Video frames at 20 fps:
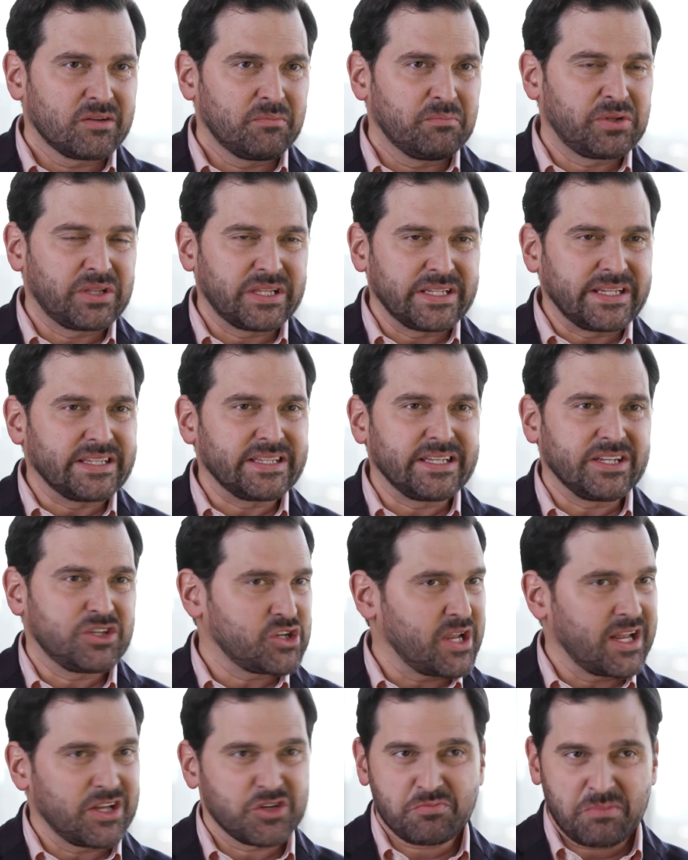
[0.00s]
completely
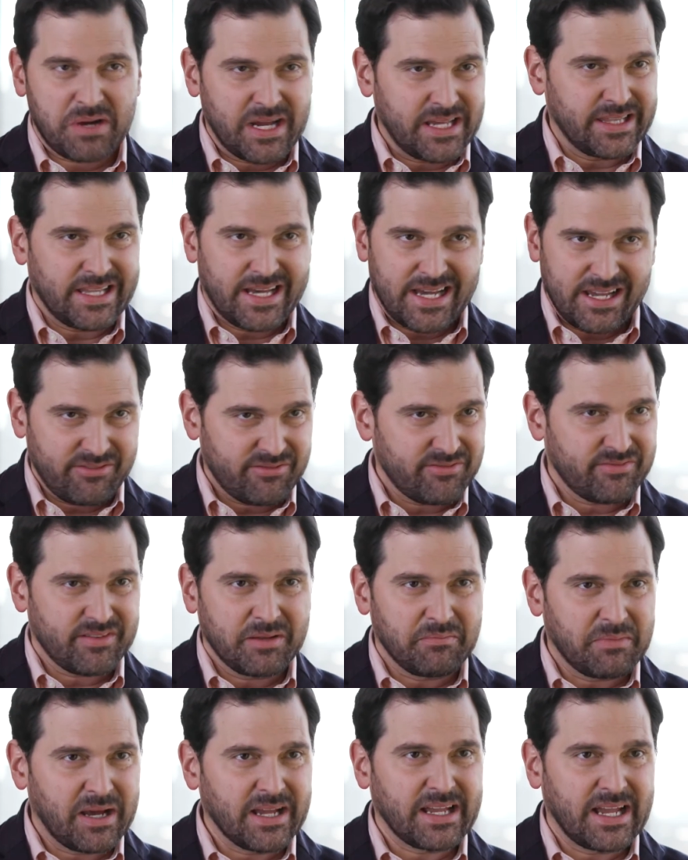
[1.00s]
changed my life
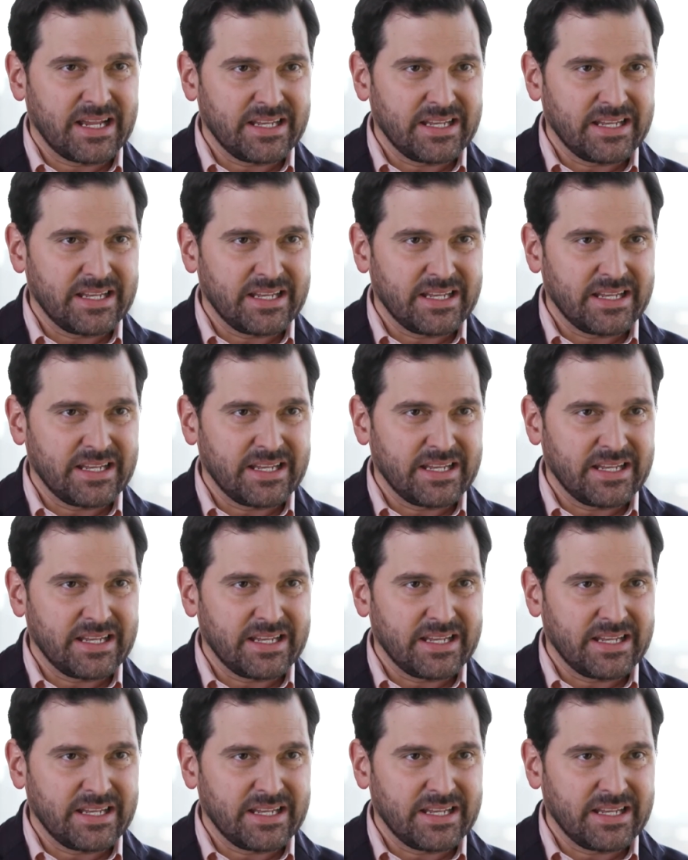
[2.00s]
and my